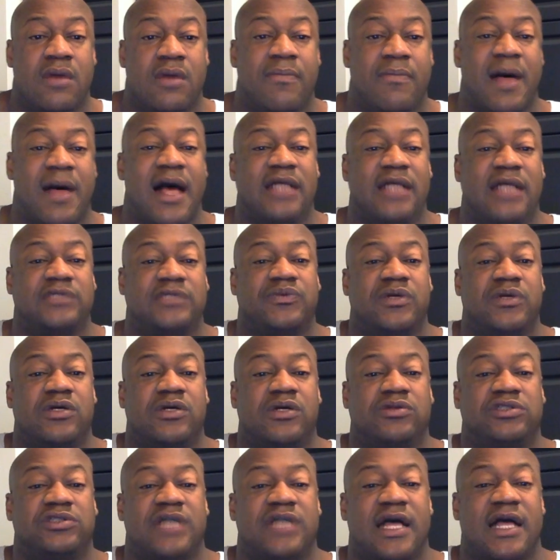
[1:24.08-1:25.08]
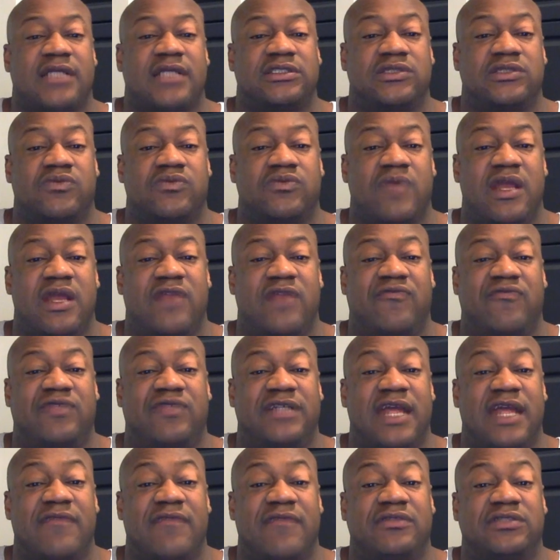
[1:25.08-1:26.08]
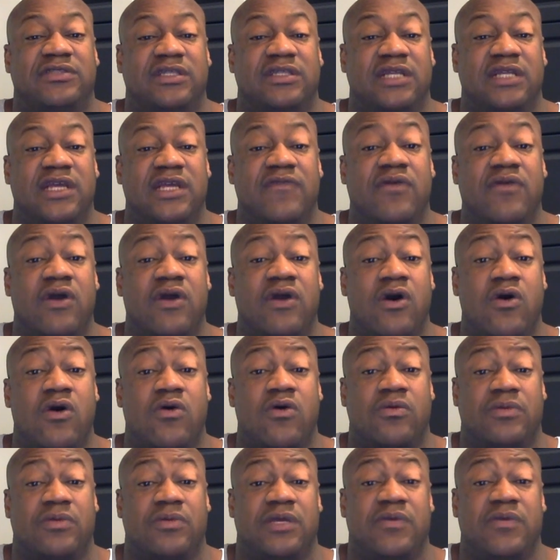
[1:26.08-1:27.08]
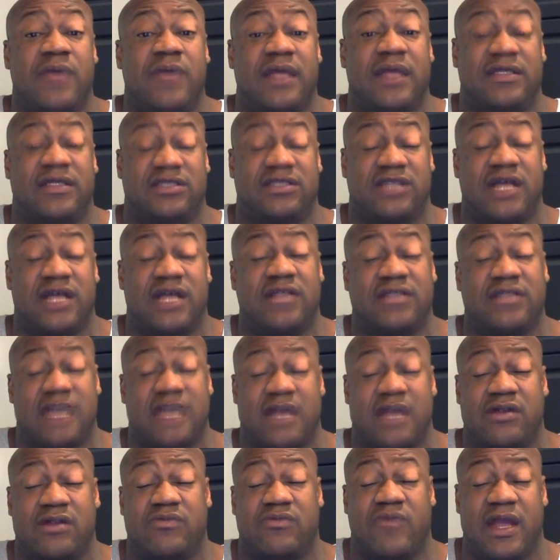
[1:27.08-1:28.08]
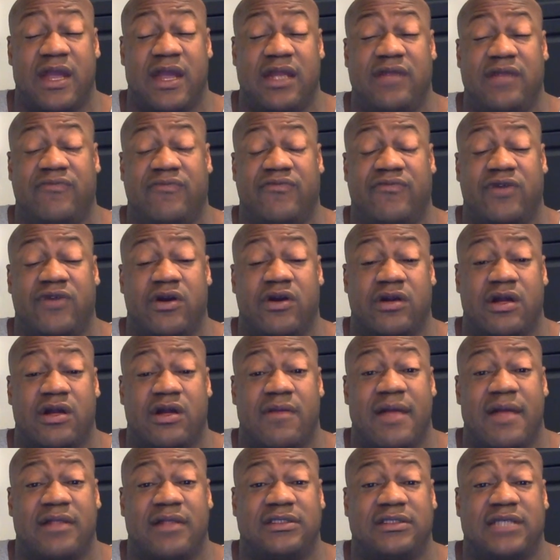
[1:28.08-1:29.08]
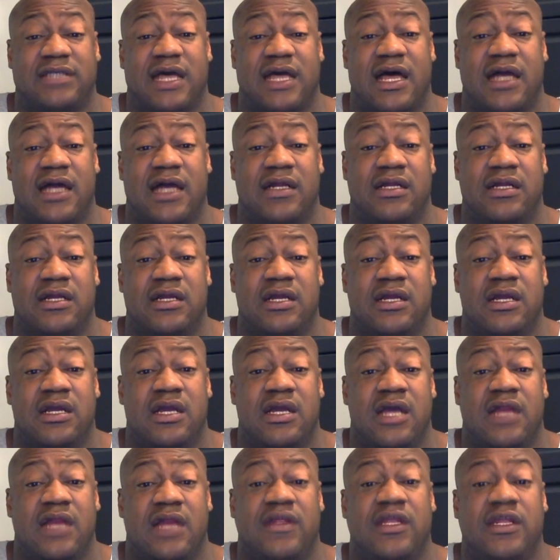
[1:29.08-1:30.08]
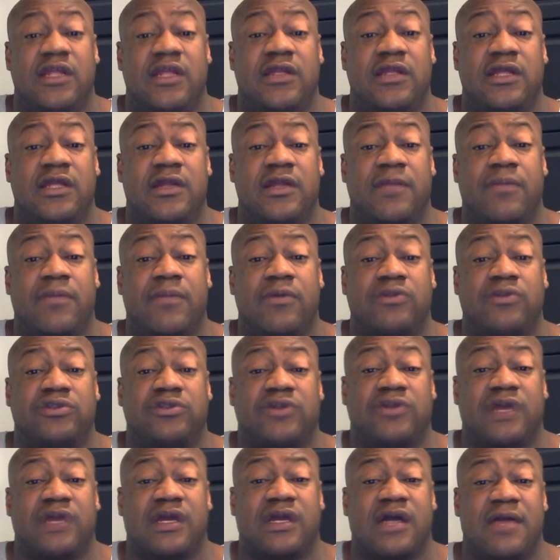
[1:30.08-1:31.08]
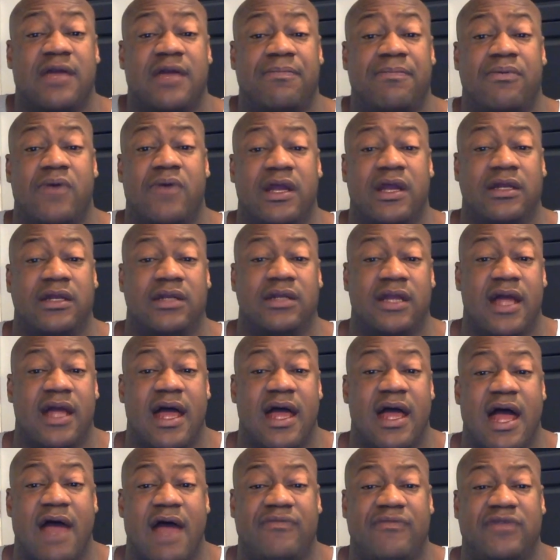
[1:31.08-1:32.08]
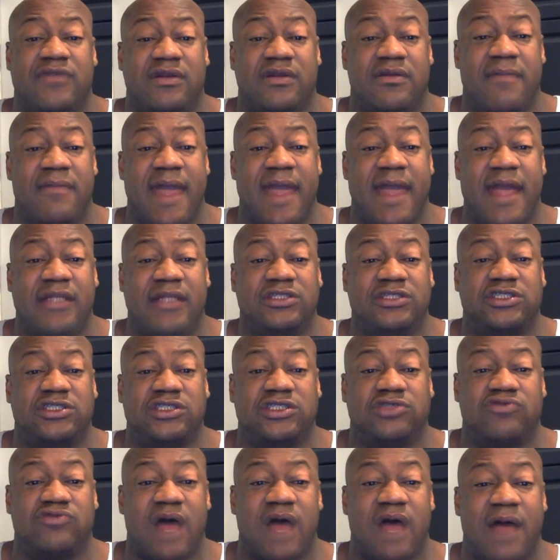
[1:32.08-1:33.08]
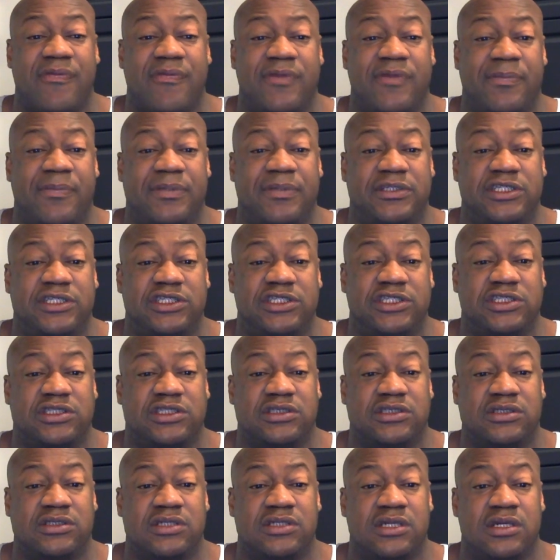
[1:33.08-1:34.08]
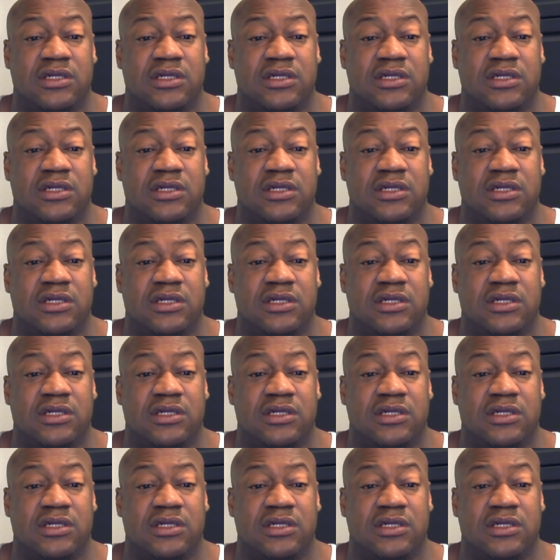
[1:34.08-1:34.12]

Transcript: Boswell Johnson waited for Davis to leave her home. He wait, stood outside waiting for her to come outside and then he did approach her at gunpoint. After demanding she dropped the petition